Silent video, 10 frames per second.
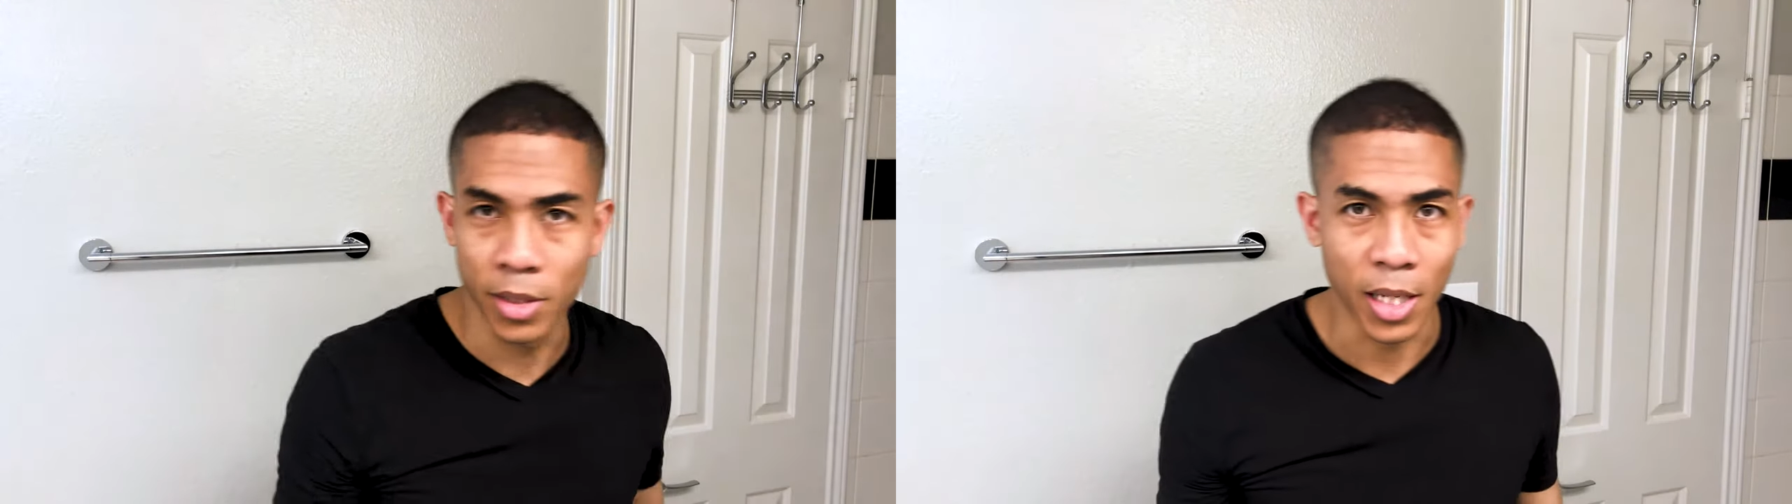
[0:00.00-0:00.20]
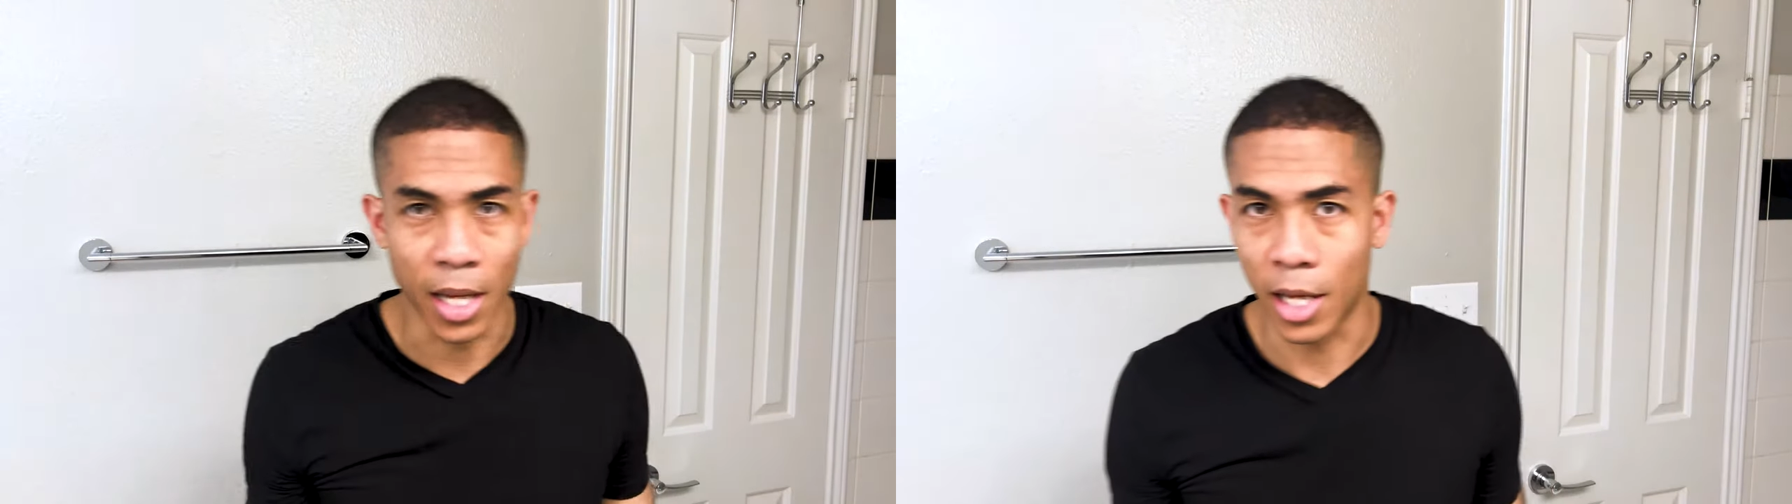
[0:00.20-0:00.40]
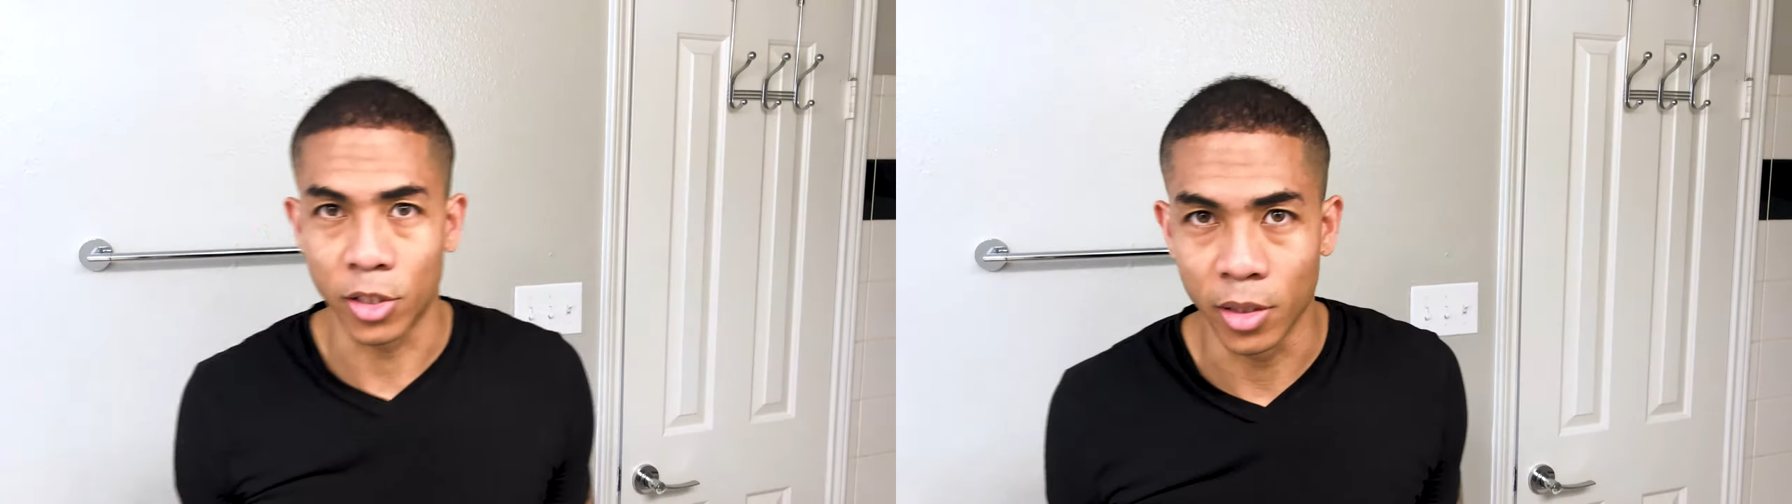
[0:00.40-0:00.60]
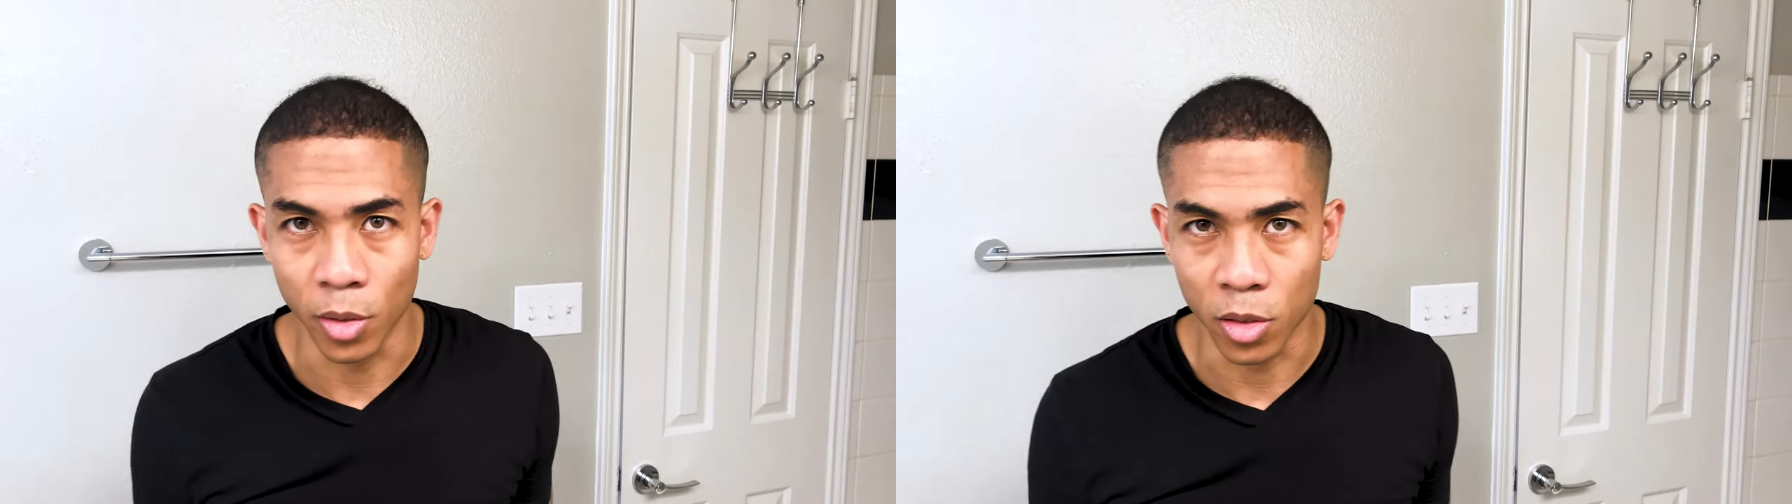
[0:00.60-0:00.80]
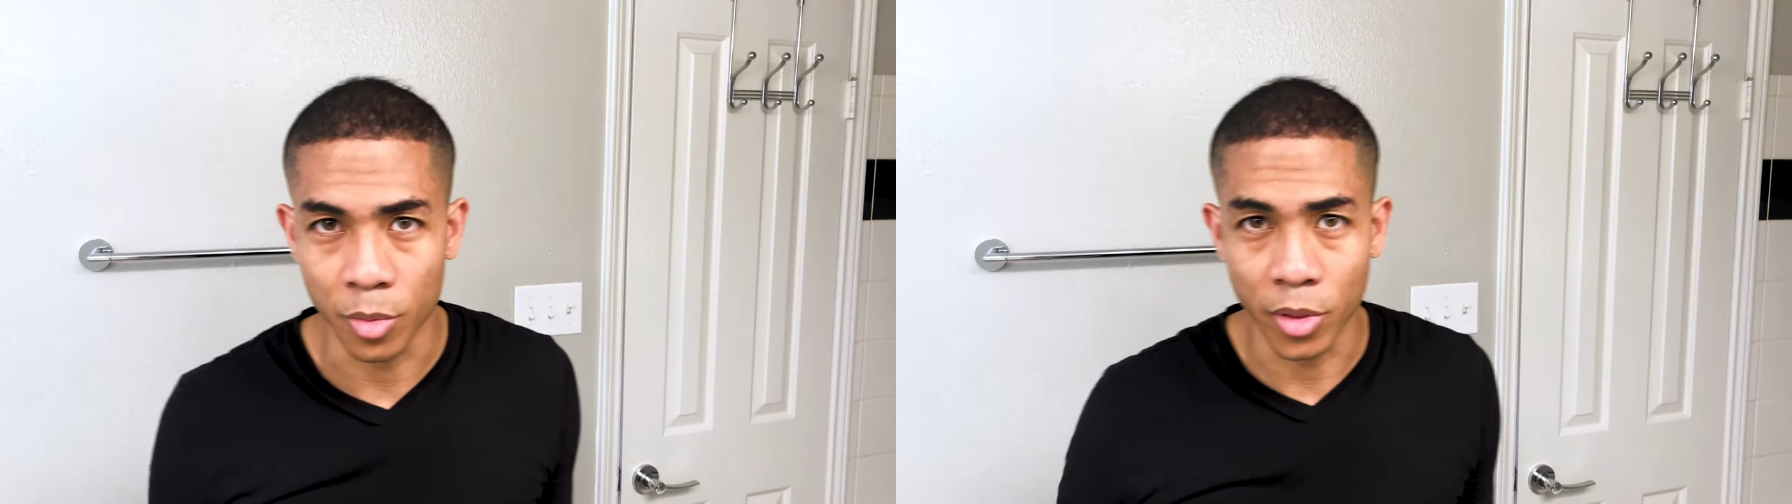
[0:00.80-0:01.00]
it's not actually
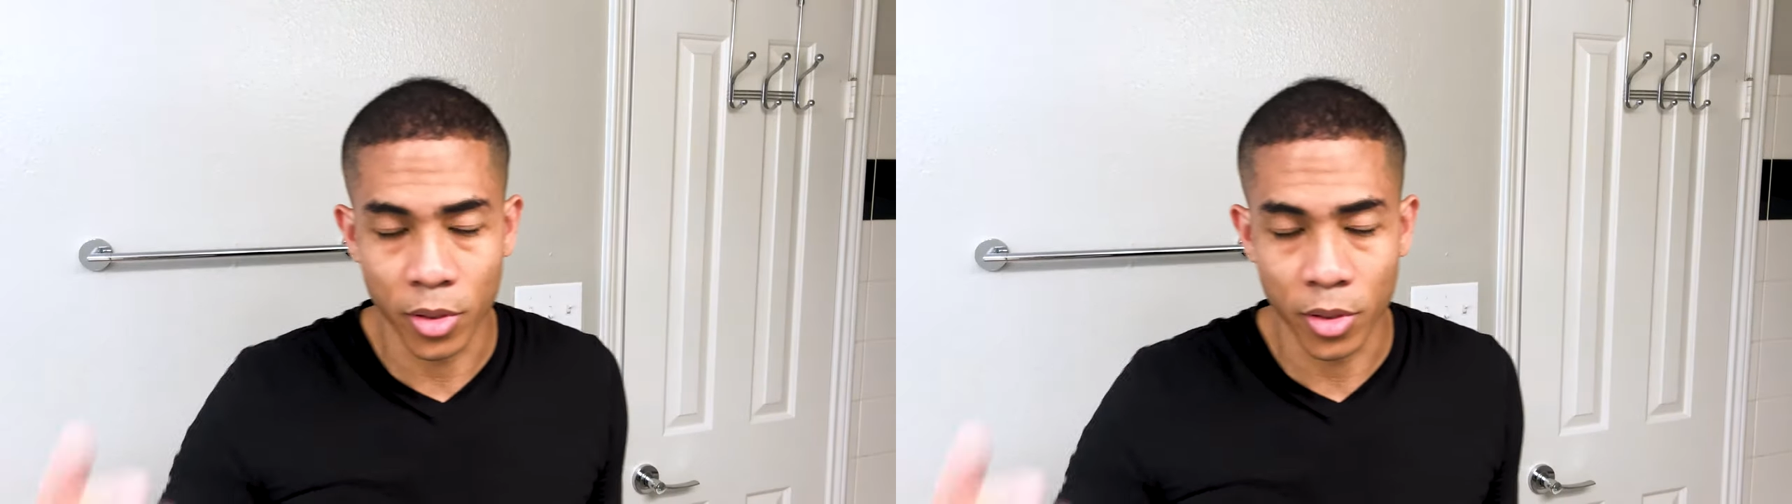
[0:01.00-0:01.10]
noticeable.